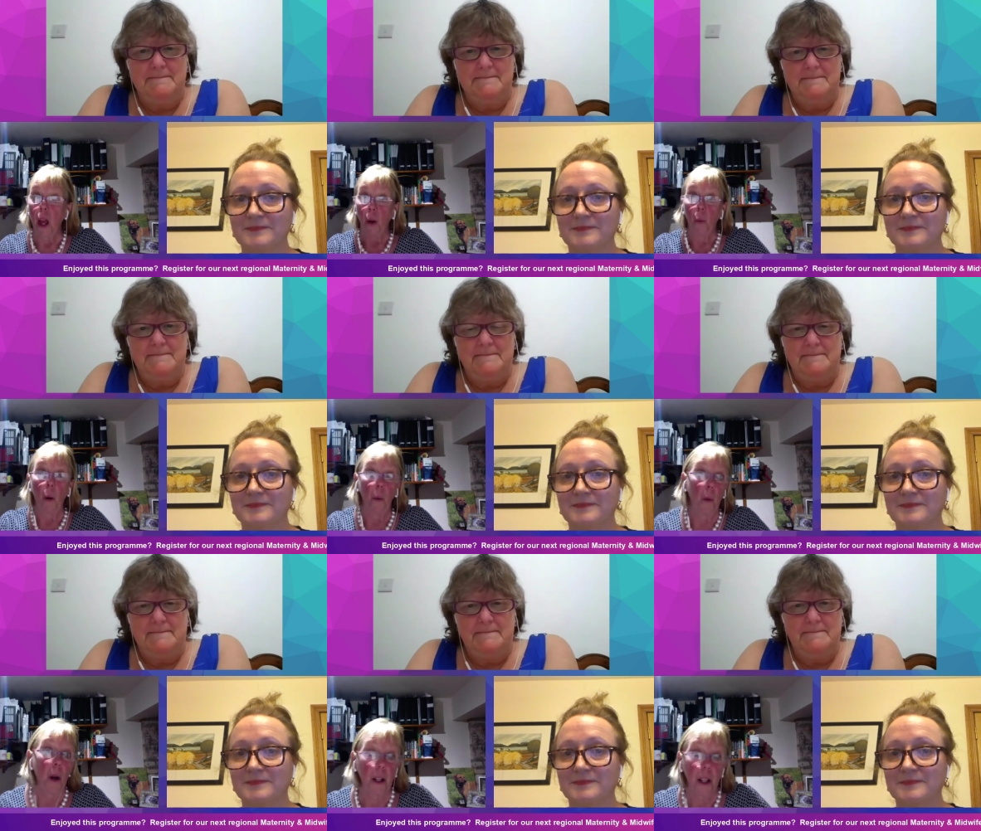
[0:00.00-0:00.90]
Speaker 1: While we're
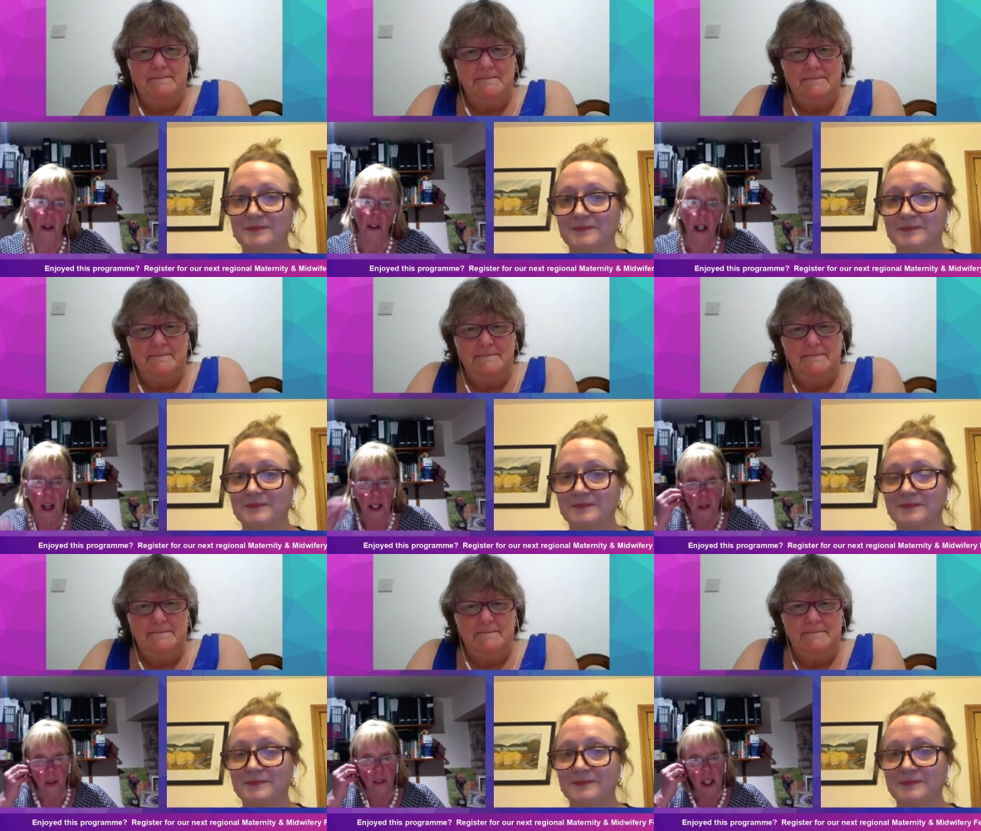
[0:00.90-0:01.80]
working online, it's
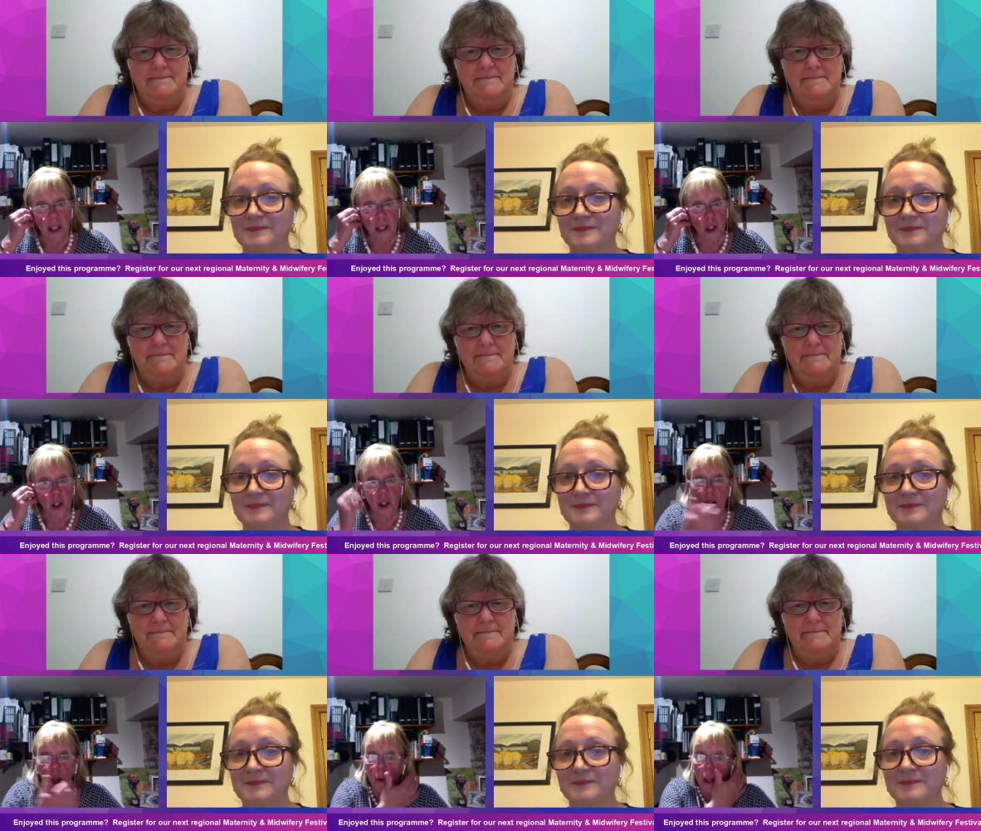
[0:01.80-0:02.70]
very easy to
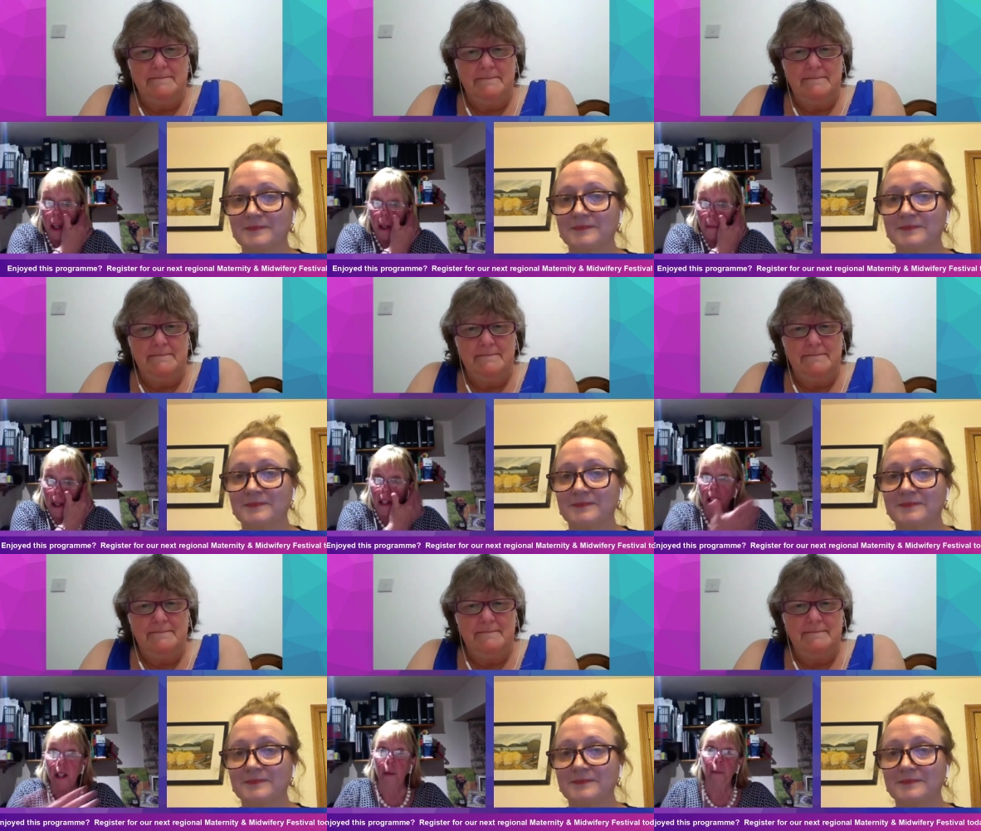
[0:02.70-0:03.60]
do, but
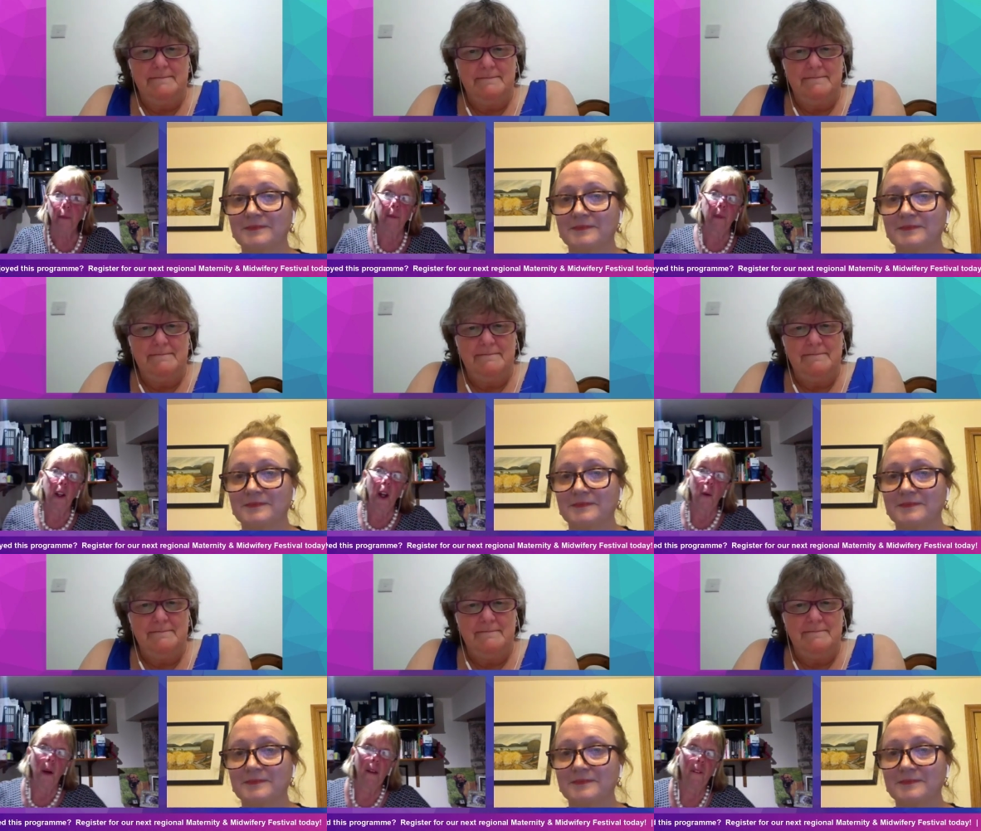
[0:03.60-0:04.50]

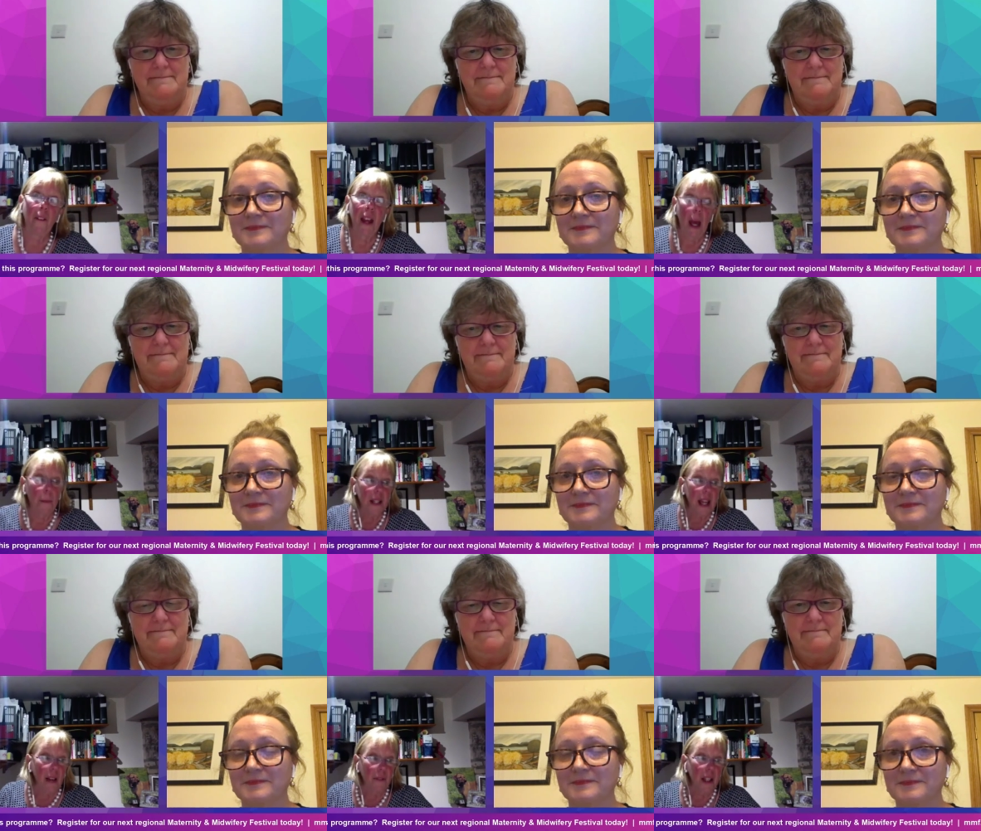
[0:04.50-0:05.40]
we're very happy to
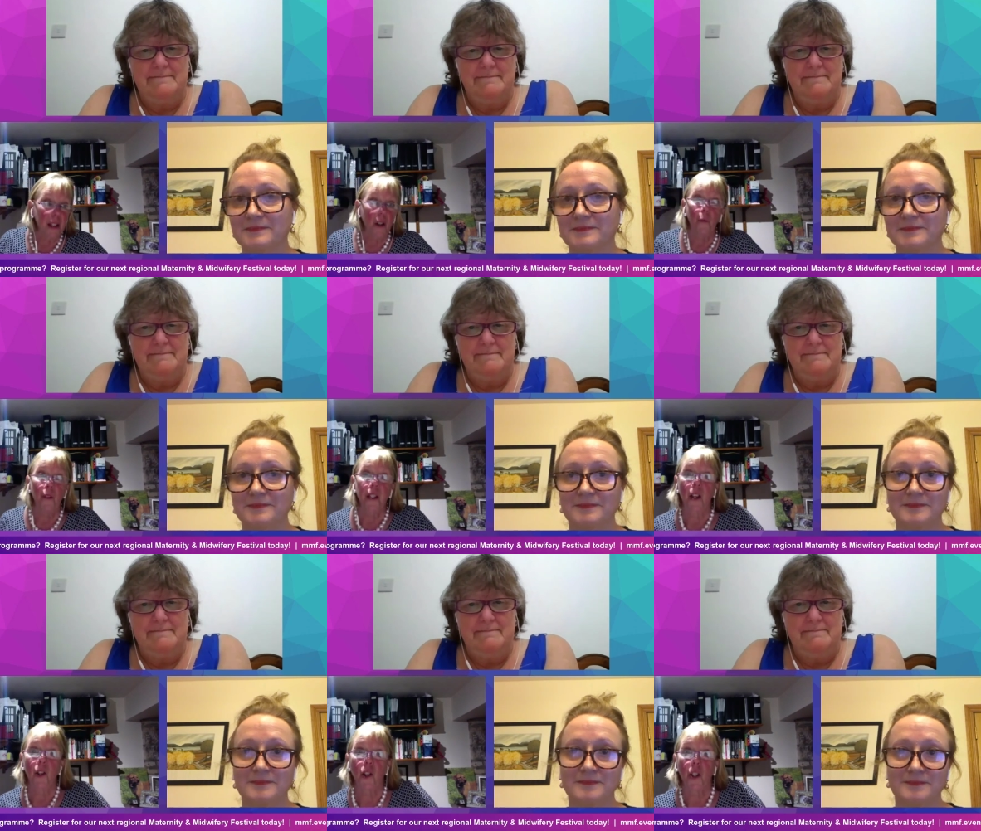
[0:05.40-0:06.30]
have these
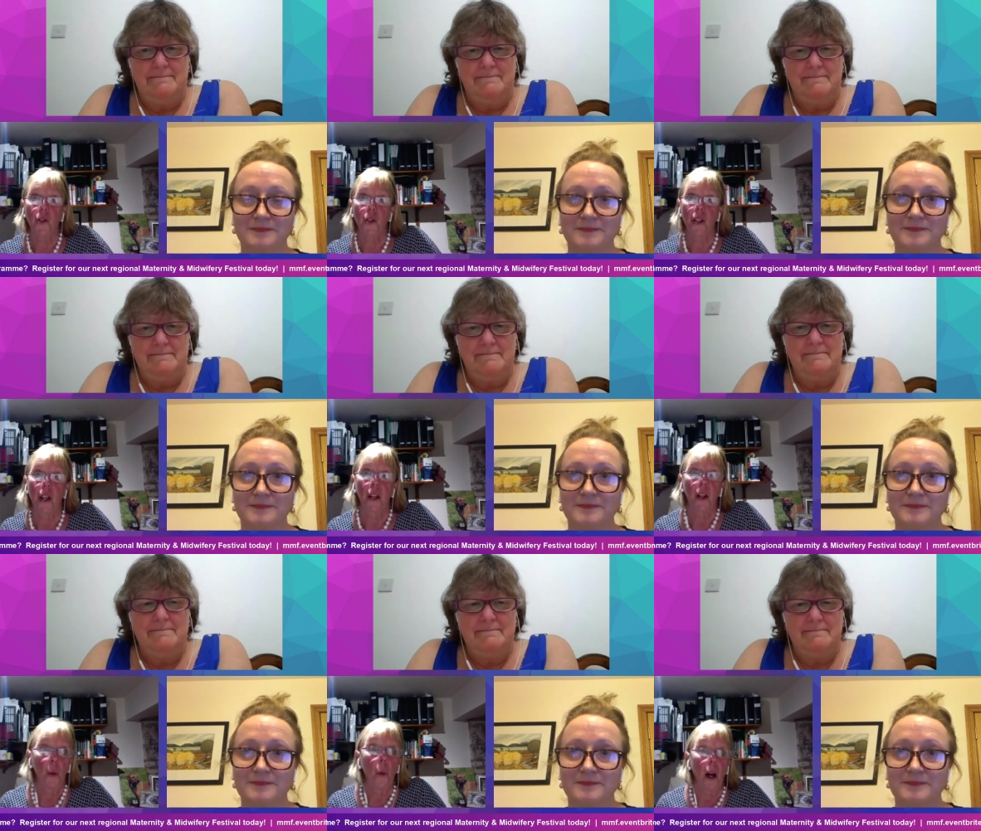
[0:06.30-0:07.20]
conversations
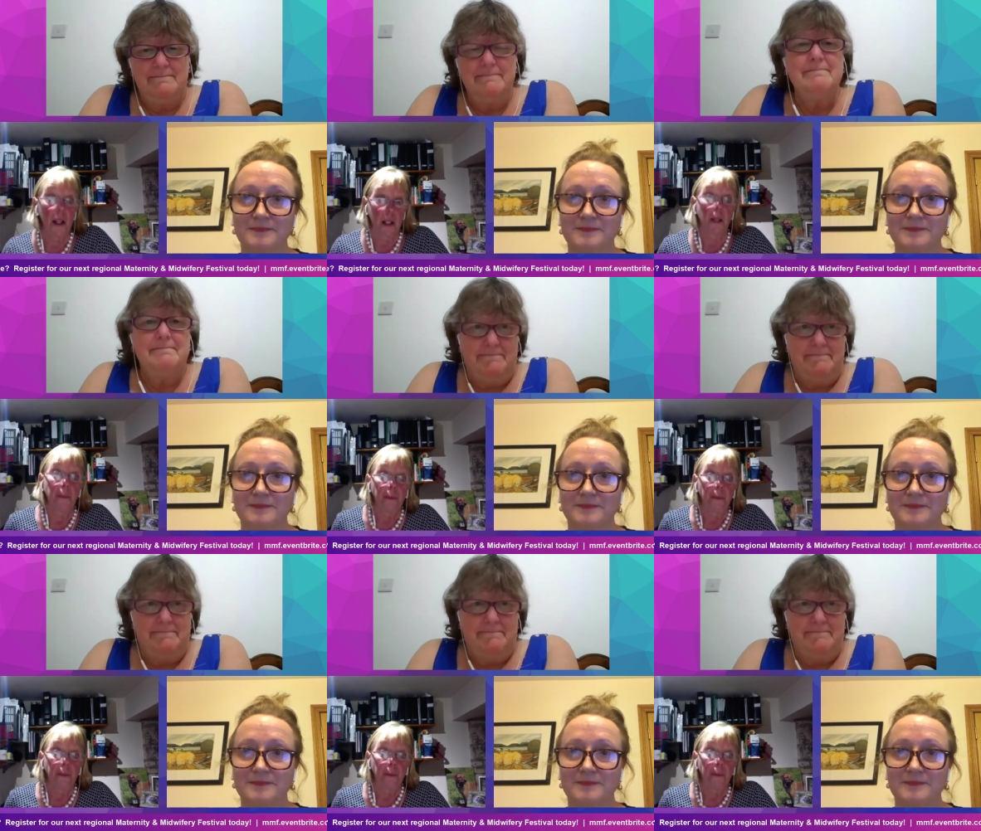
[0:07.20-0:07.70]
wider.